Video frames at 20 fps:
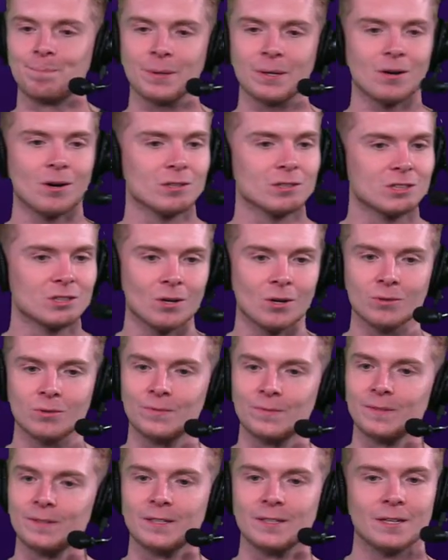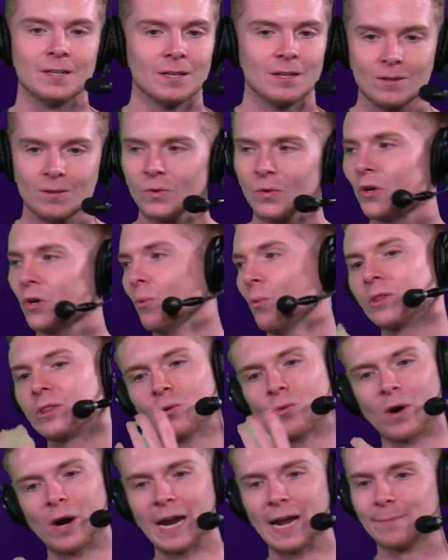But also, look at what
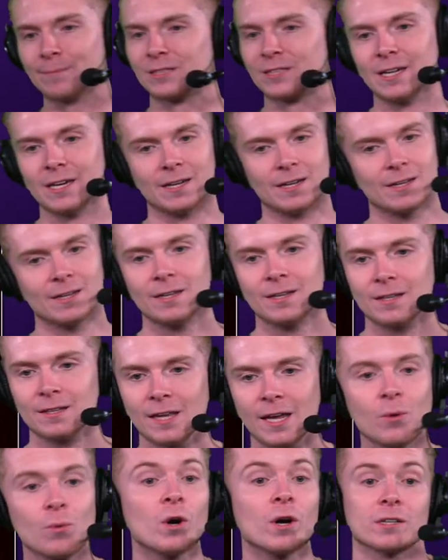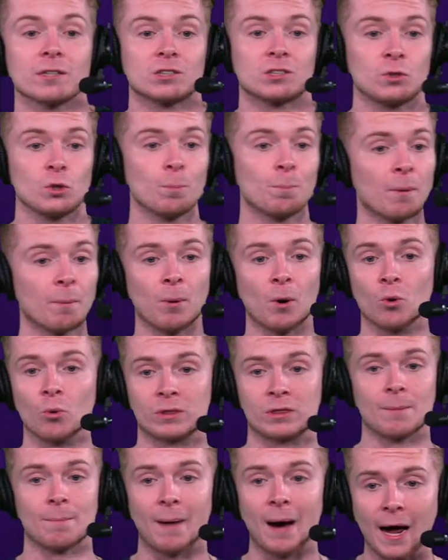the Rams did. They won a Super Bowl
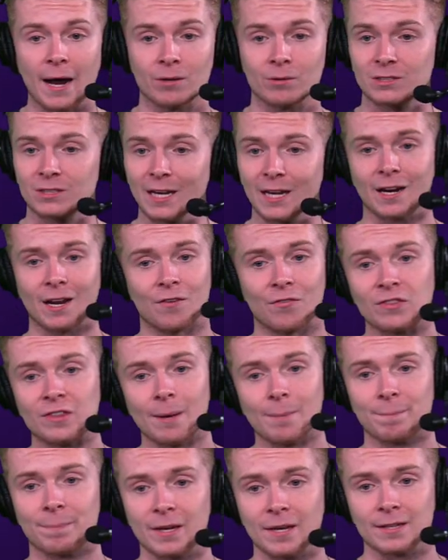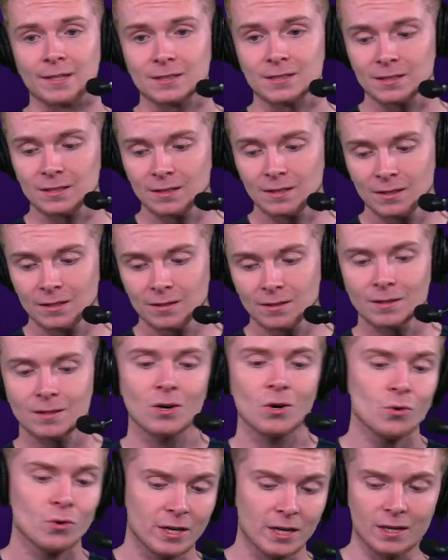with the motto saying F them picks.
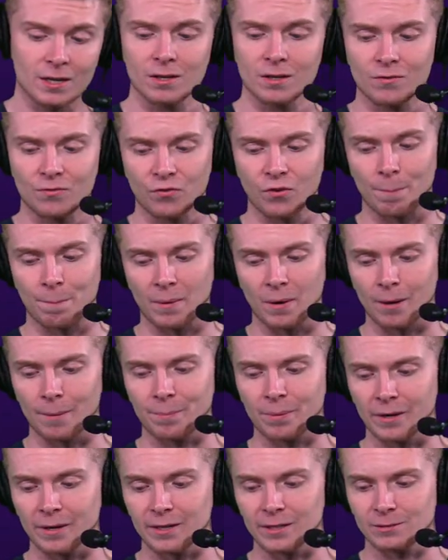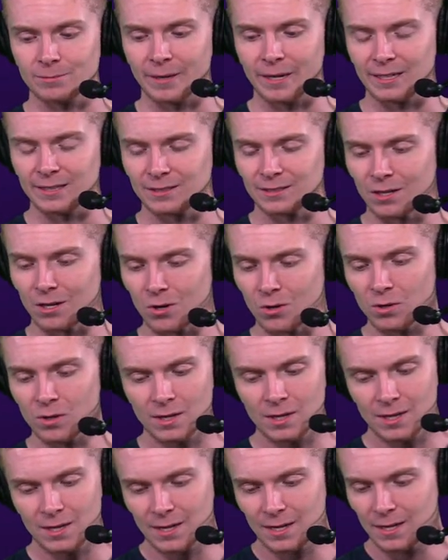Go get good football players, man. So,
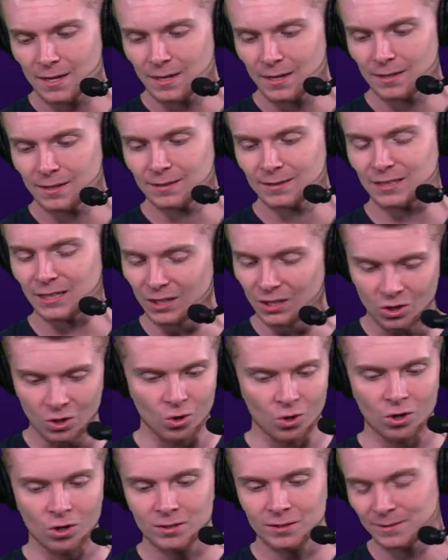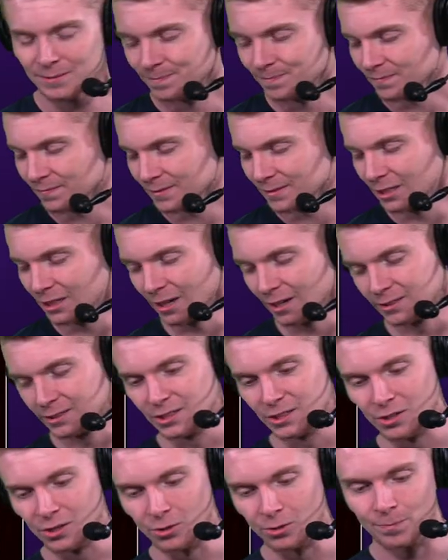Z Cool, cheers
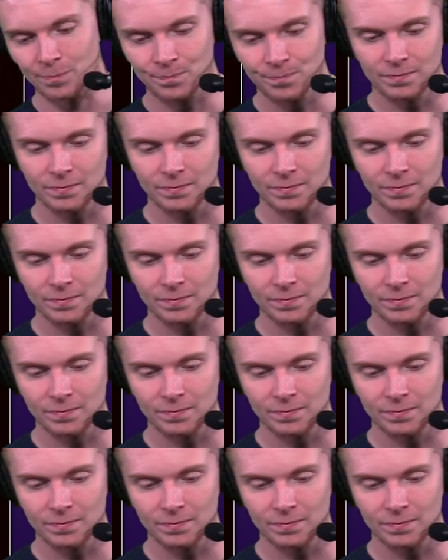to you.